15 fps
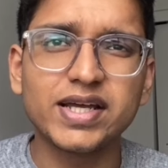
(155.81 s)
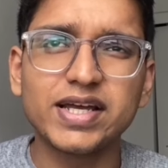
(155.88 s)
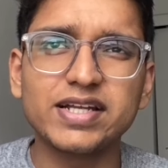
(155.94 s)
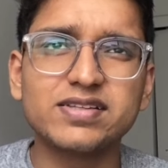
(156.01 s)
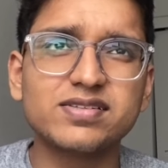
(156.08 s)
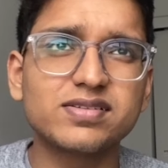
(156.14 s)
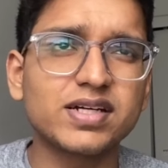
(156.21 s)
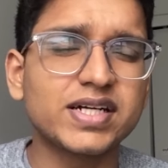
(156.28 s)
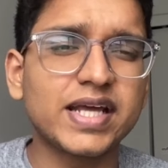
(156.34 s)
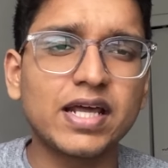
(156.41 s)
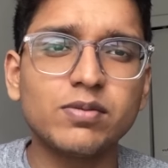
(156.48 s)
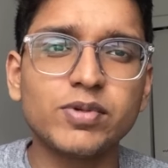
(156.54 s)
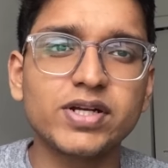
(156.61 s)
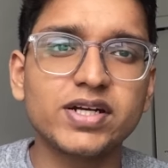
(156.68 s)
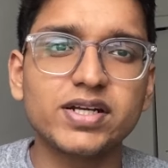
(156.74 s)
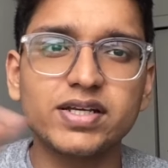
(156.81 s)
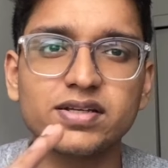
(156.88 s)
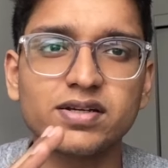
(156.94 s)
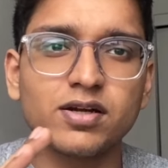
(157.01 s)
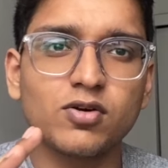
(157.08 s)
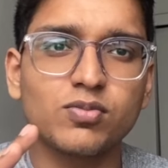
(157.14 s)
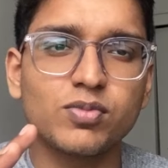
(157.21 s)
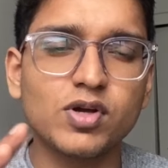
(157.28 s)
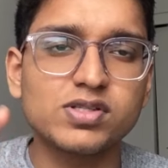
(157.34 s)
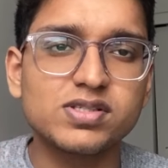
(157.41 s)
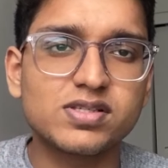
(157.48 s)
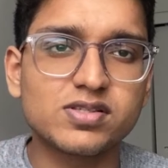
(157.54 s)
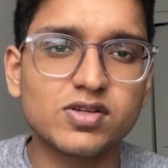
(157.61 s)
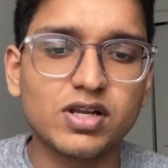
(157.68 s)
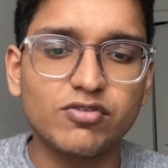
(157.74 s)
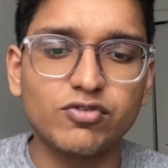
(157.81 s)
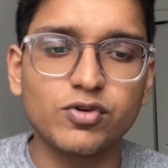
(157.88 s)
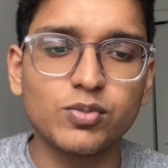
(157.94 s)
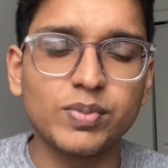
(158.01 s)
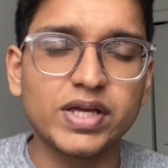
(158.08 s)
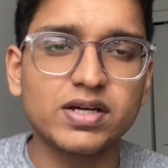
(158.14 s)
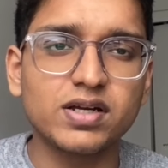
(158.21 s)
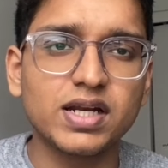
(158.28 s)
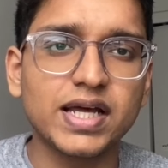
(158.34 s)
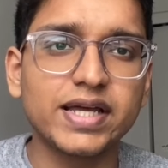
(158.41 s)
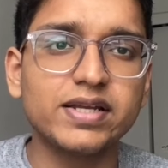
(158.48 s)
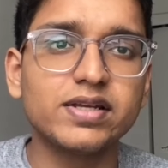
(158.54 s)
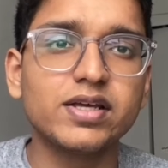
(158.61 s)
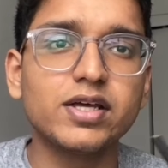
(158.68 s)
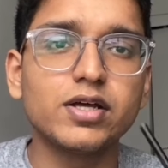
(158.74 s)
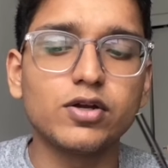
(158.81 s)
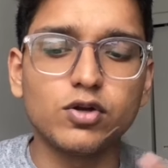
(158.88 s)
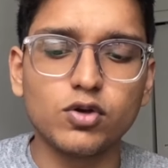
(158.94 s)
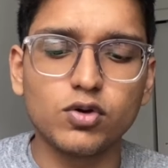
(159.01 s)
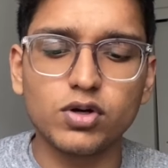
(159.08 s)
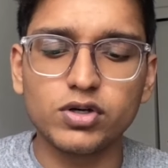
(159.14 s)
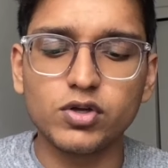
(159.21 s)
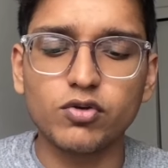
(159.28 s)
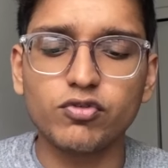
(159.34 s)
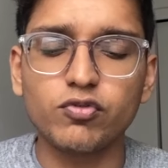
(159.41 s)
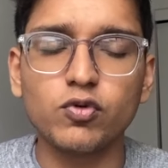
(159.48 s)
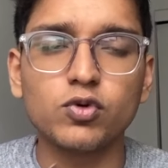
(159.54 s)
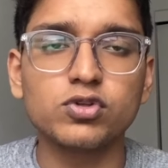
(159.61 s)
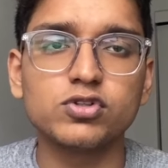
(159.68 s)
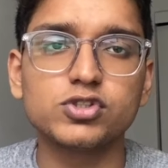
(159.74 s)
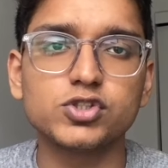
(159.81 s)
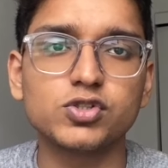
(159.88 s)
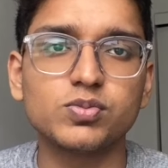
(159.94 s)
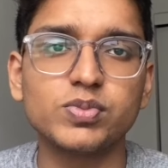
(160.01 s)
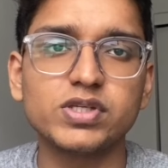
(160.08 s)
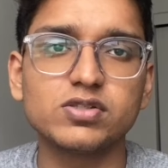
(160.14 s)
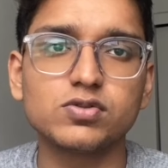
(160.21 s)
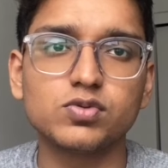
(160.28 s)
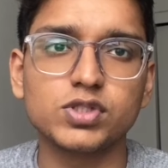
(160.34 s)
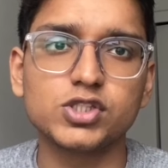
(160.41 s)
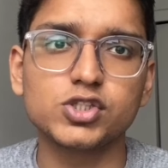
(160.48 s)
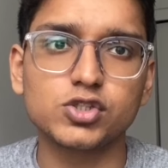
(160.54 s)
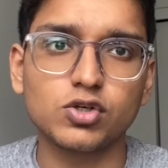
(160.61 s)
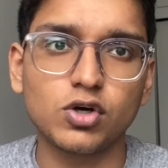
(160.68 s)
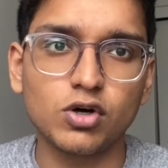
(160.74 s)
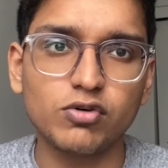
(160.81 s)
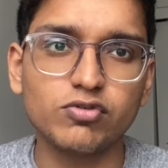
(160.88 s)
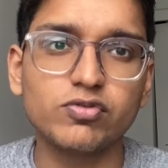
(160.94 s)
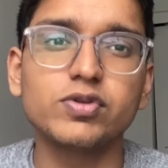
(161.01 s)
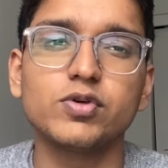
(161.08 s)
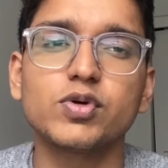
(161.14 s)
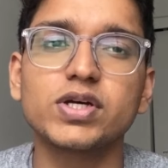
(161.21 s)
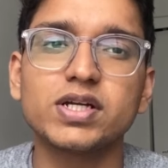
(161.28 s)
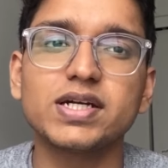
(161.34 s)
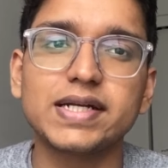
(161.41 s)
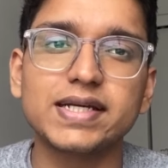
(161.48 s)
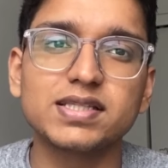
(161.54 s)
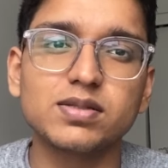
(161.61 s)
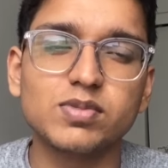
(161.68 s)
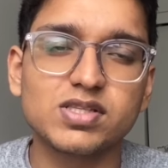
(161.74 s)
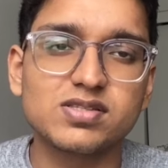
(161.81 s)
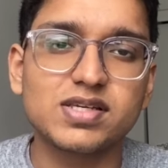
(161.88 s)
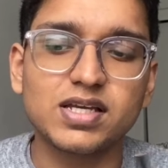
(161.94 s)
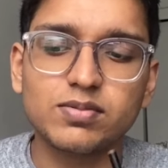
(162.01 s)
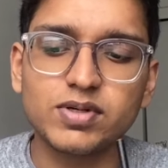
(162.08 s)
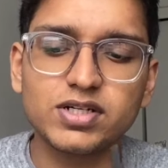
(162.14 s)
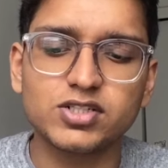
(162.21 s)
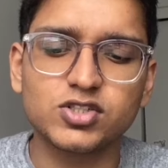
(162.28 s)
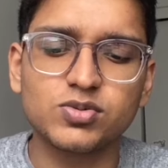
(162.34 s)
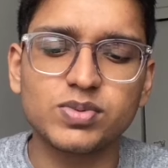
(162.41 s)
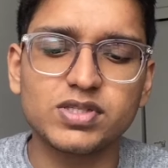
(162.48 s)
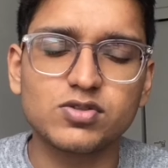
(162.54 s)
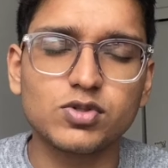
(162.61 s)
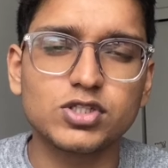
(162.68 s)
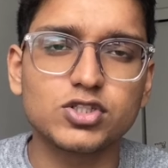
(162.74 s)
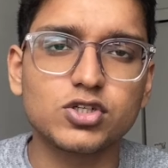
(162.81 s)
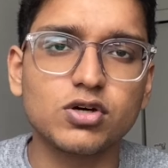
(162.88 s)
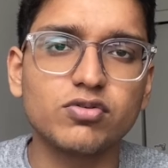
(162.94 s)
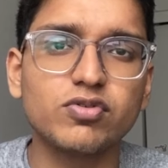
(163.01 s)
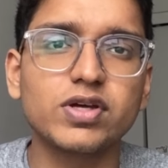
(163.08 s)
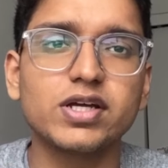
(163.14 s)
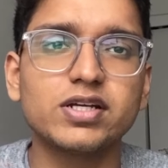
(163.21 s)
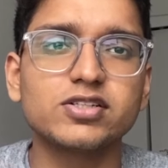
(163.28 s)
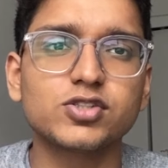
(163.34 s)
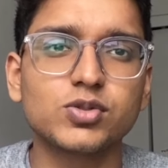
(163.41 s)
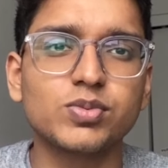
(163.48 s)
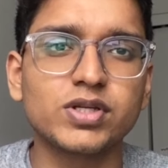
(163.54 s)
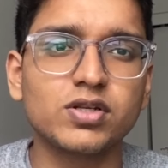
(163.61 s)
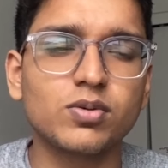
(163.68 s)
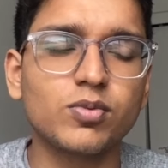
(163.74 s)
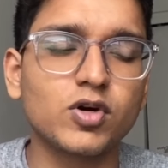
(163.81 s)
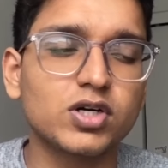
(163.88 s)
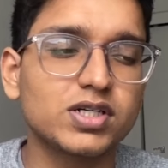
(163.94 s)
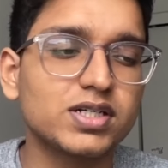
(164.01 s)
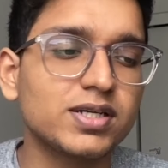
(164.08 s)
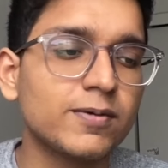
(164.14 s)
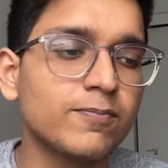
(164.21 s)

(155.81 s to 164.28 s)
It's a 10-minute in and out process. You'll have to make a line. No, your phones should be switched off. You can take them inside, but it should be switched off. It should be in your pocket,